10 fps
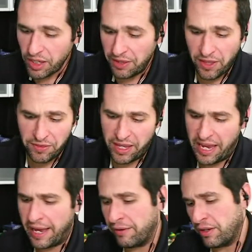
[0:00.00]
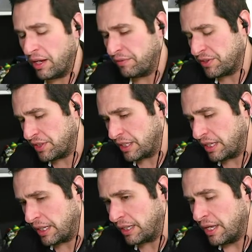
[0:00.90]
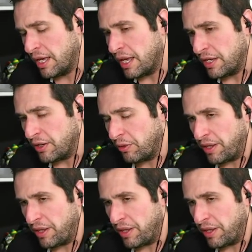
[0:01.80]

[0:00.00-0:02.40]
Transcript: and then they had obviously, uh, you know,